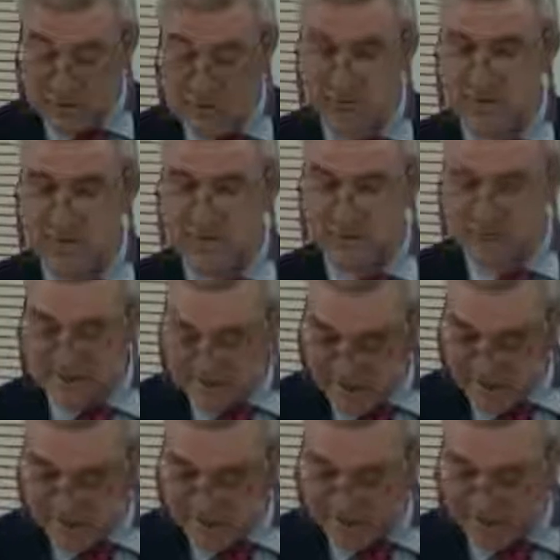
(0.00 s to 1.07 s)
is the
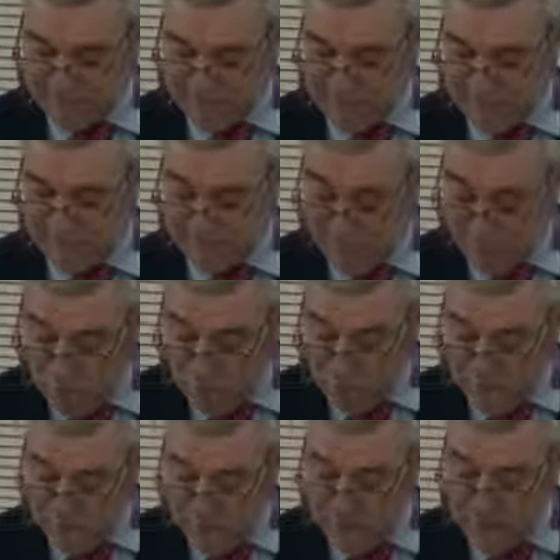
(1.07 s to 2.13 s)
success of the
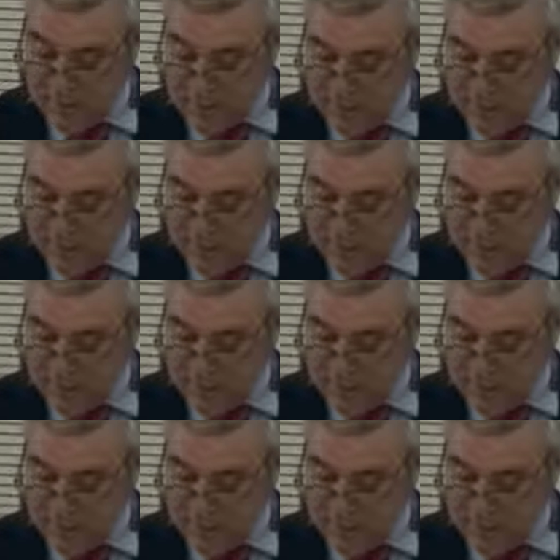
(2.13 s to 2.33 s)
program